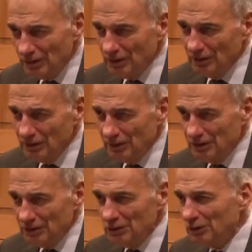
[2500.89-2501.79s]
Uh,
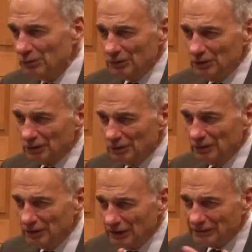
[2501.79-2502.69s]
you can you can
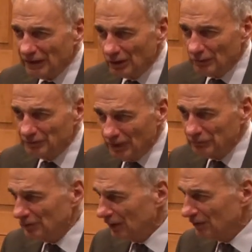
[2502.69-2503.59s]
get that off
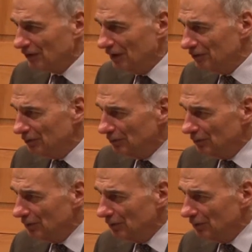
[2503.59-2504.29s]
Netflix, can't you?